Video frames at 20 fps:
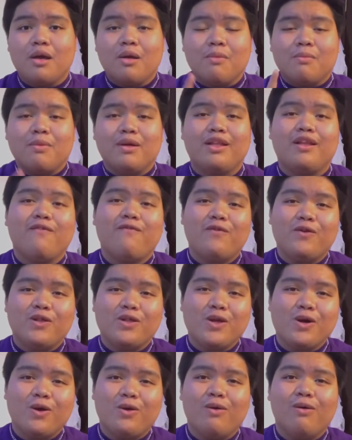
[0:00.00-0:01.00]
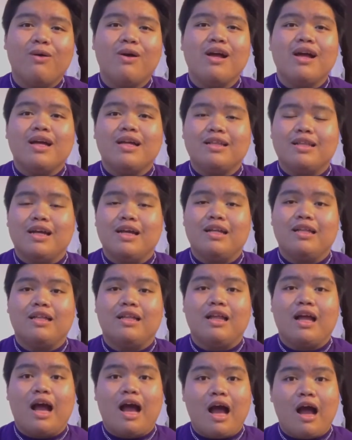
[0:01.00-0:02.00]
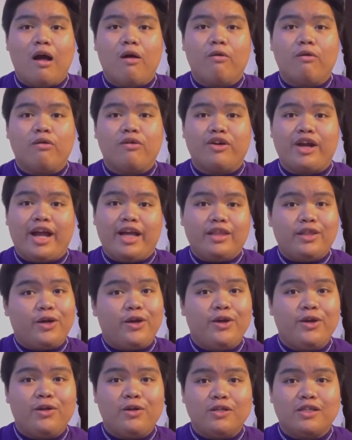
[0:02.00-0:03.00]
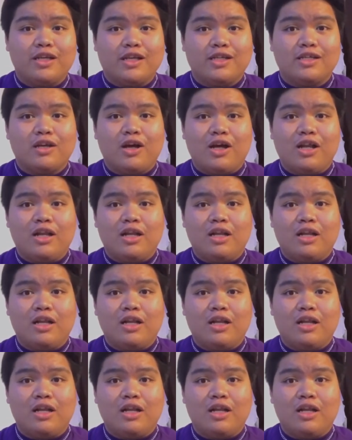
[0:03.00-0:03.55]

But if you know that how writer uses an